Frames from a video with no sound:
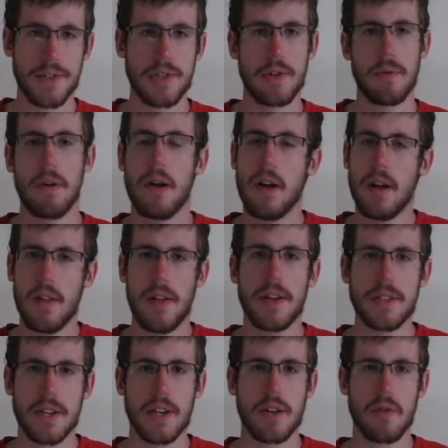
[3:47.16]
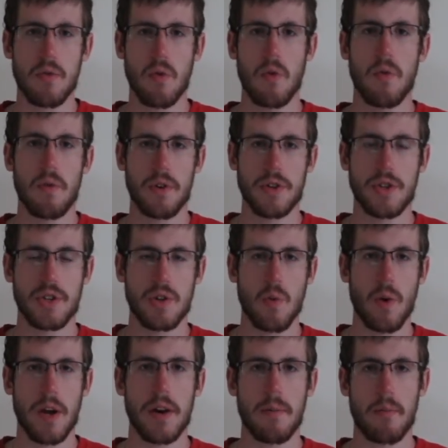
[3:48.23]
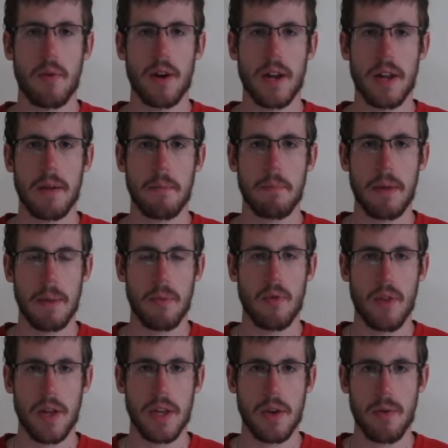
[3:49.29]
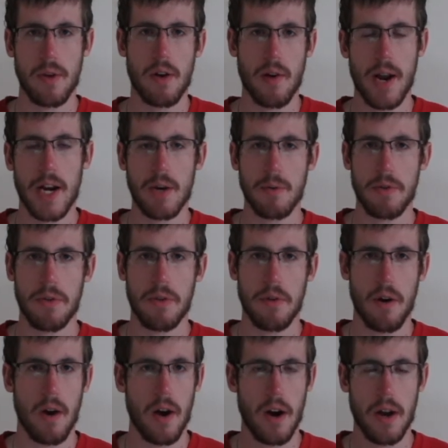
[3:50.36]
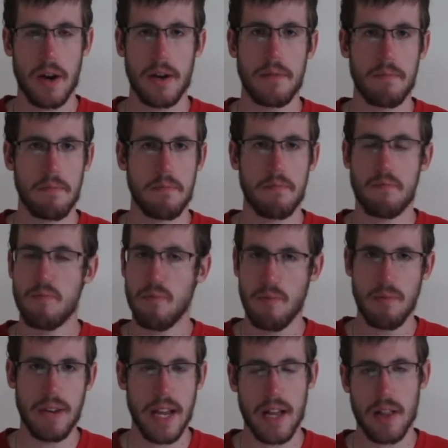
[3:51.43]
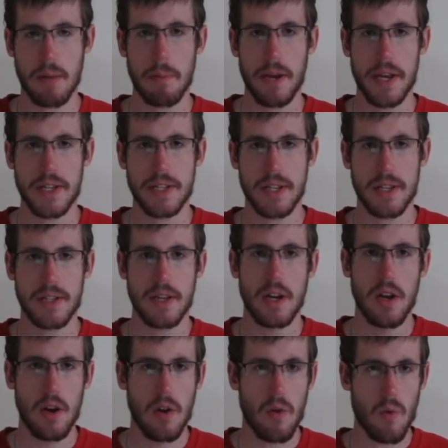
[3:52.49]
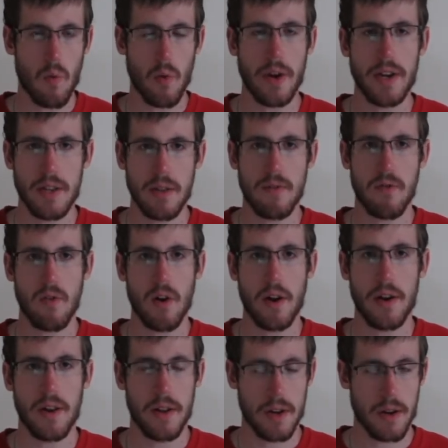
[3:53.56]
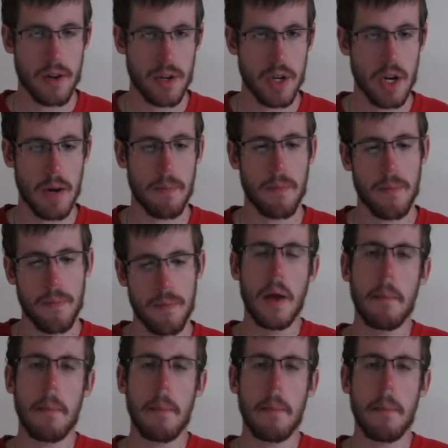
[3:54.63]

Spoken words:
So that's kind of cool, but just a way to bring people that you interact with on a daily basis right to the front. Good job.